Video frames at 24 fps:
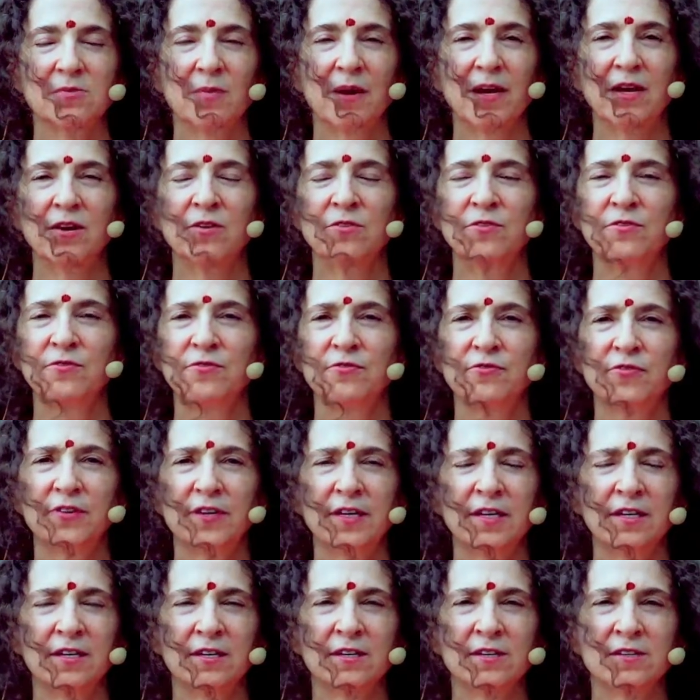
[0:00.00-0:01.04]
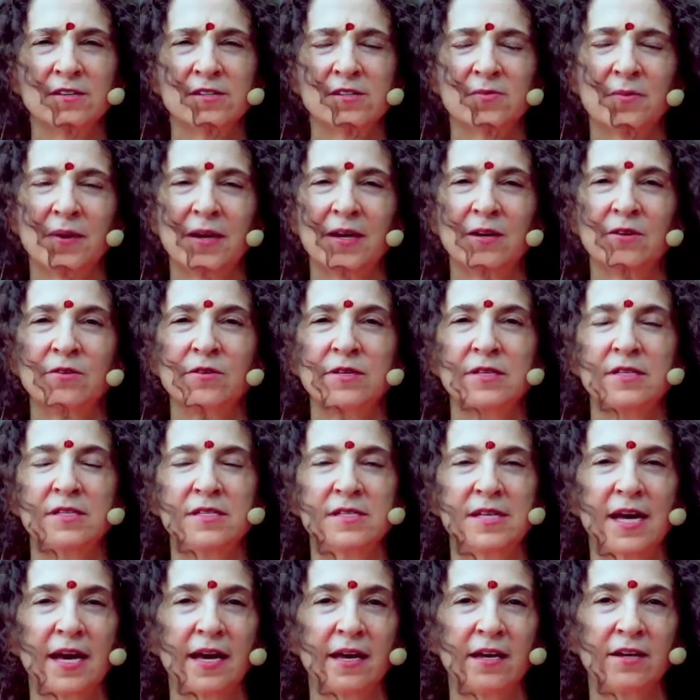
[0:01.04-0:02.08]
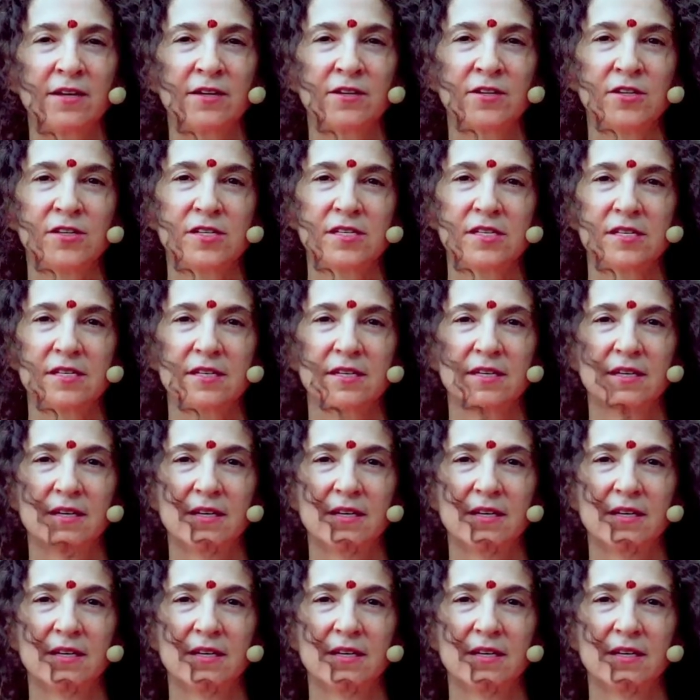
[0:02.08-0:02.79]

my own fears, my own desires,